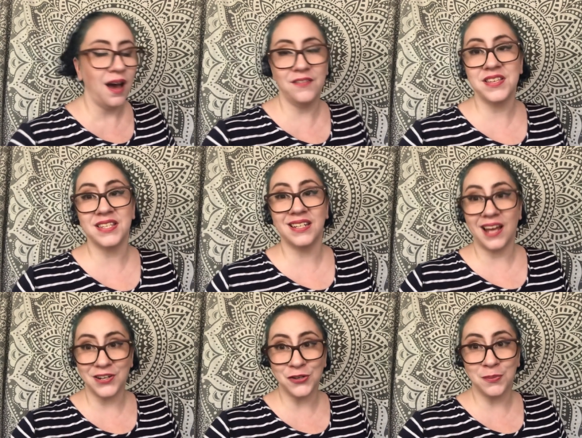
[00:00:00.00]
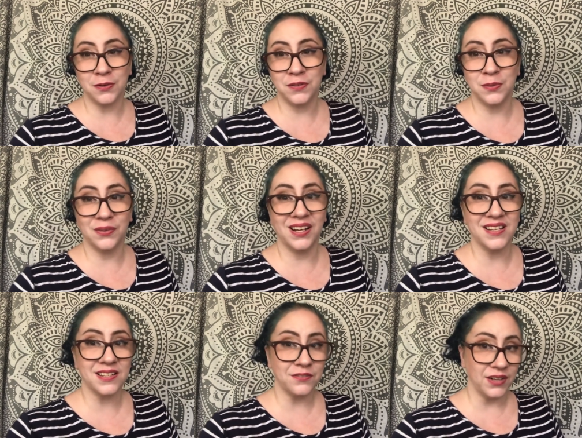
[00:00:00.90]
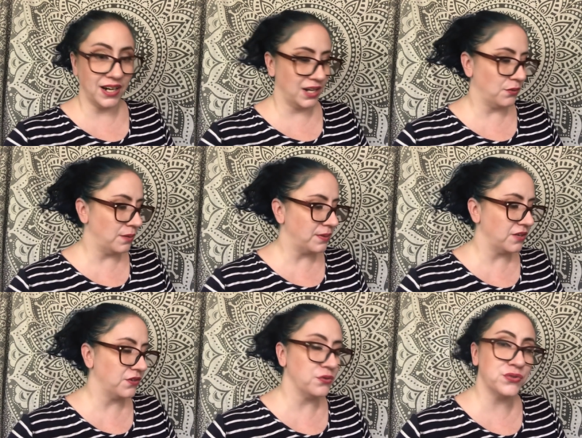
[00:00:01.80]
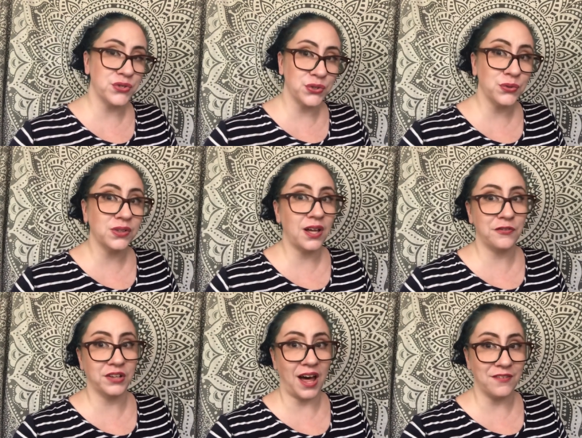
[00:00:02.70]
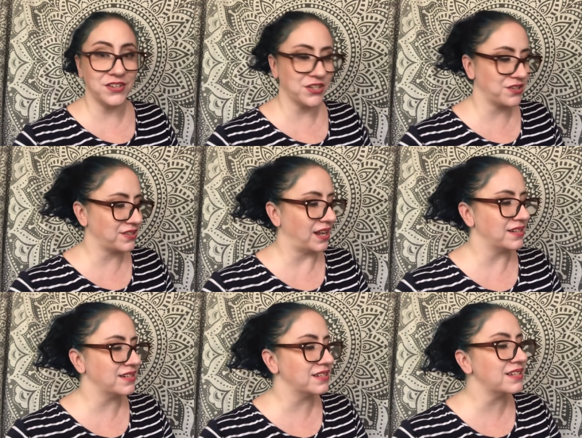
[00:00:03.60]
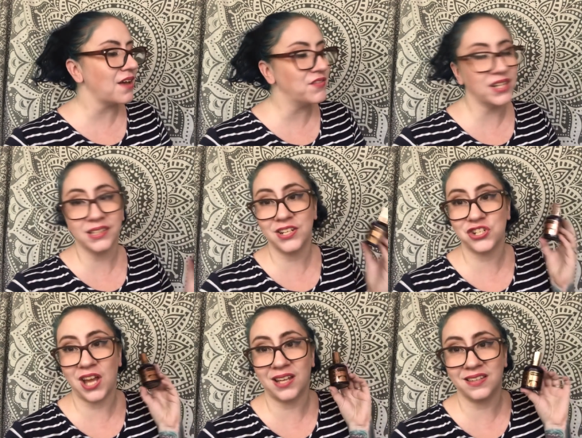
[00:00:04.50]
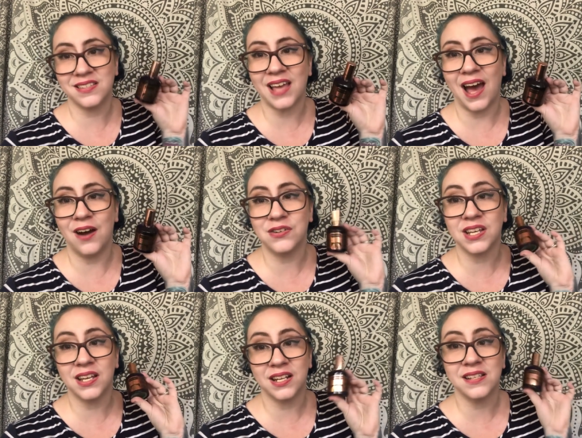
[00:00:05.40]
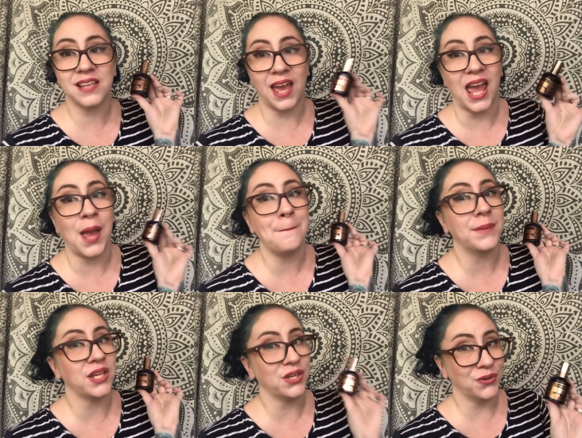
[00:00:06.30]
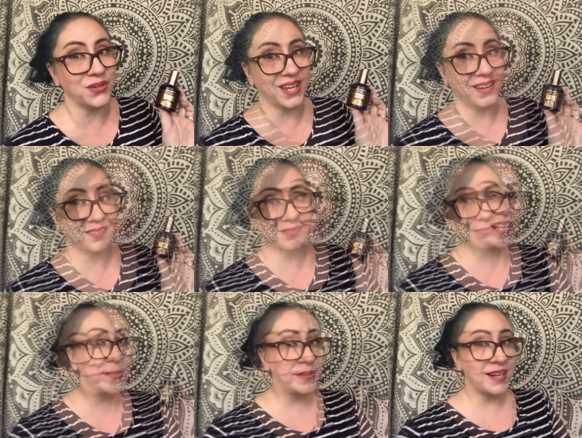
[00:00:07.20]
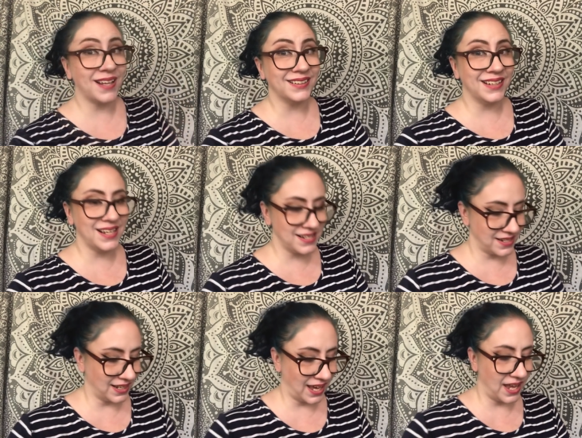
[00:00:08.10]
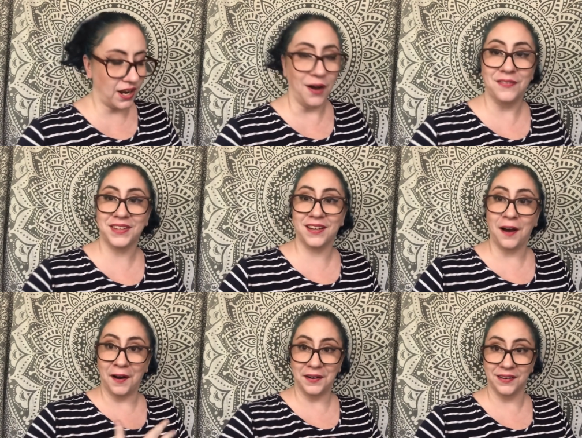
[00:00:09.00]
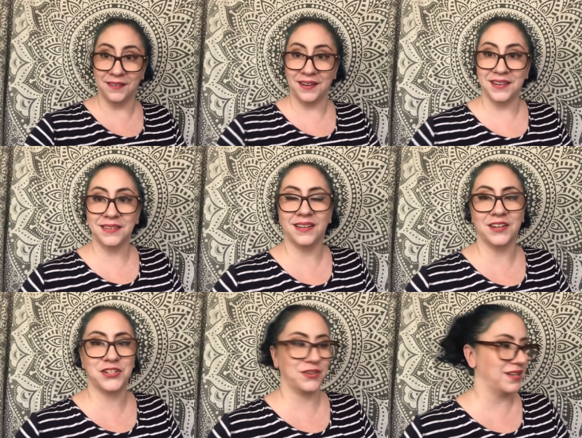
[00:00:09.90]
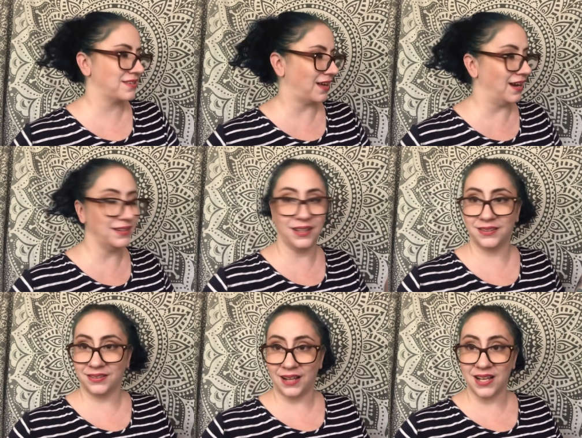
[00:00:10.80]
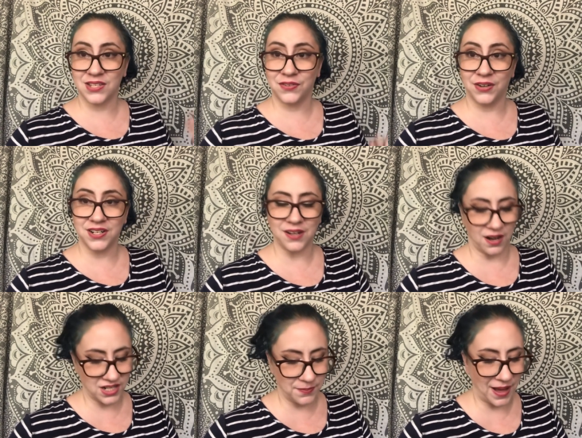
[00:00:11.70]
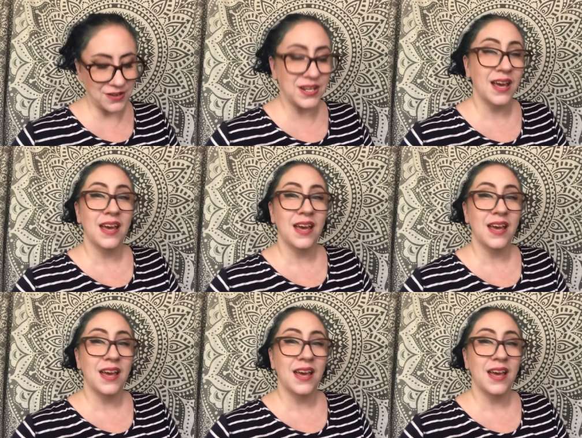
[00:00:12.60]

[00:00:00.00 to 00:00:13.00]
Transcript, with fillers: Obviously natural perfumery isn't for anyone, but if you do love lavender scents, definitely check this out. It is a beauty. Last but not least, again on the higher end luxury side, like the last few I talked about,